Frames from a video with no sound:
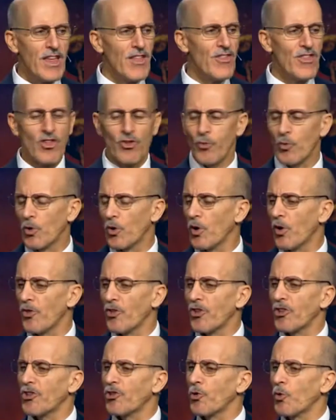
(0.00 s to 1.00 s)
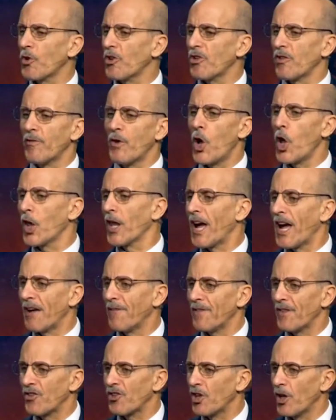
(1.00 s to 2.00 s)
in this world, the source of all
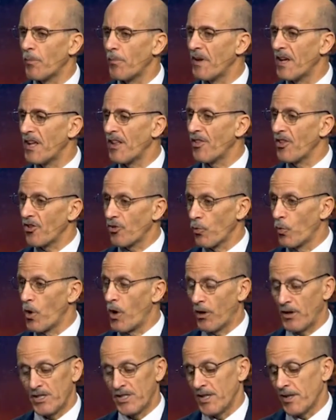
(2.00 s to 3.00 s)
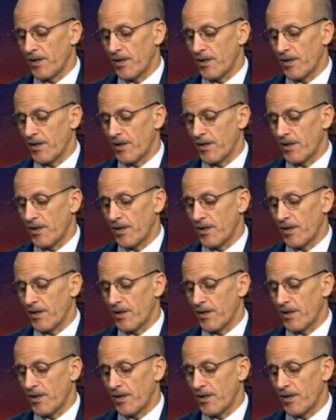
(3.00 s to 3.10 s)
life is going to be this water.